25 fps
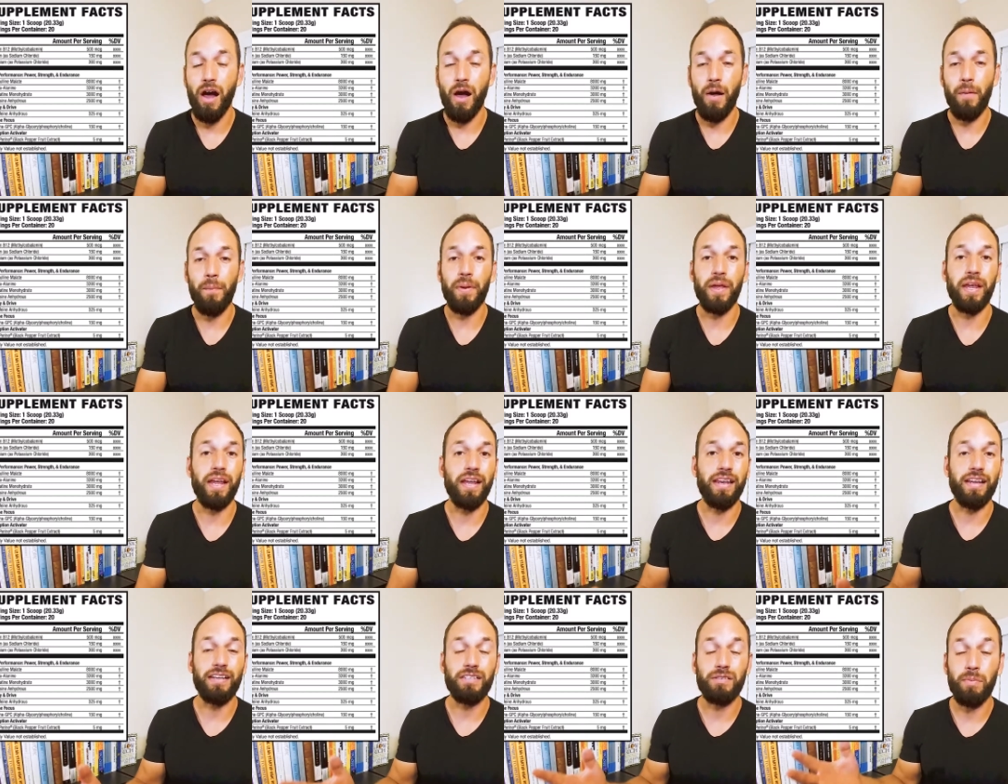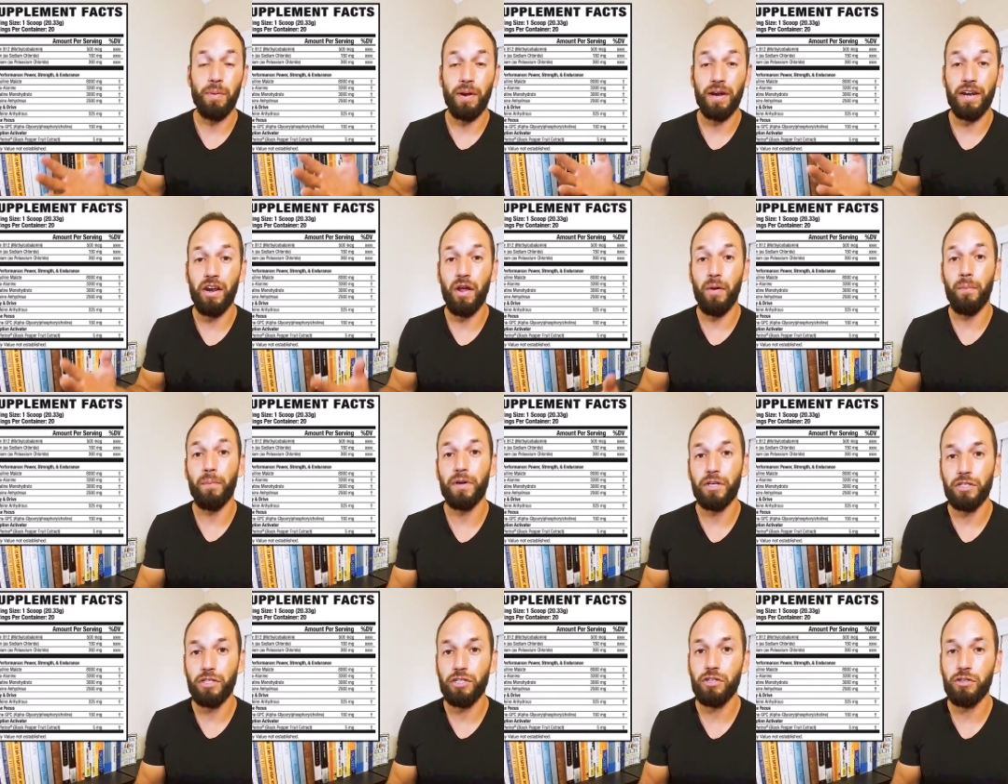But yeah, that's my
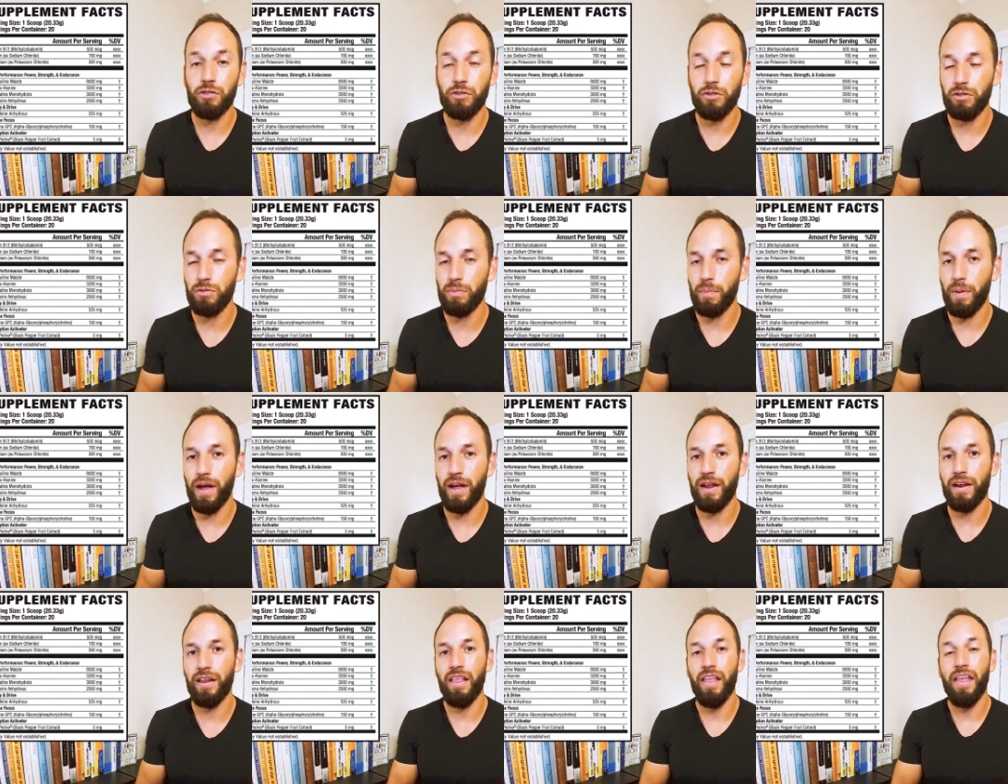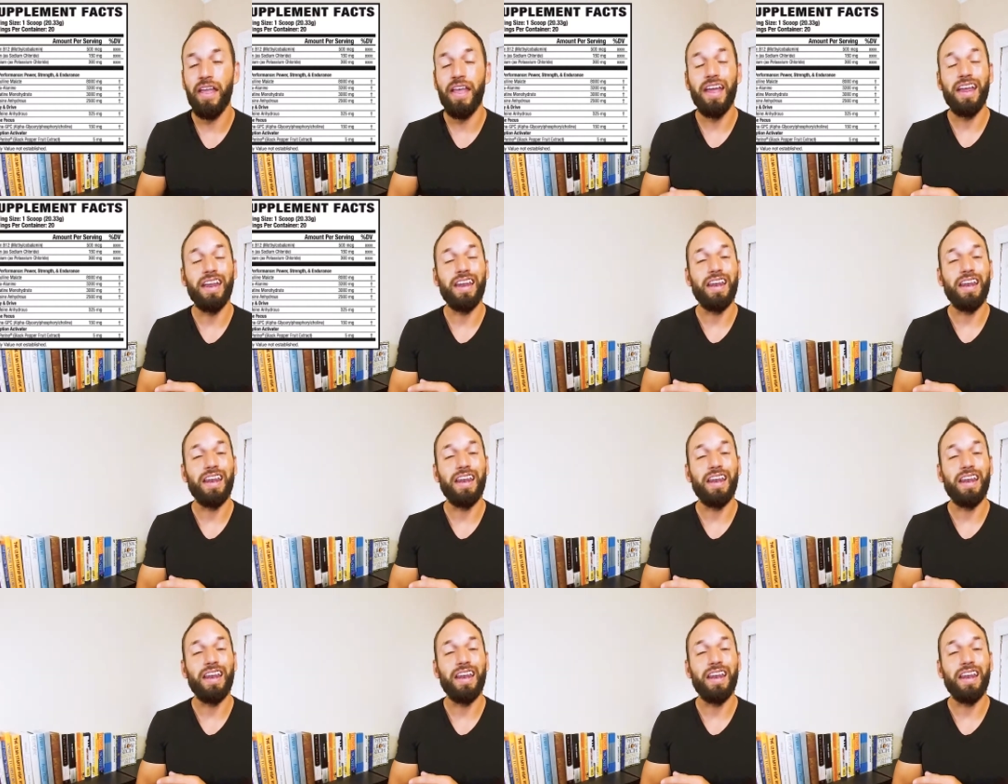number 2 spot.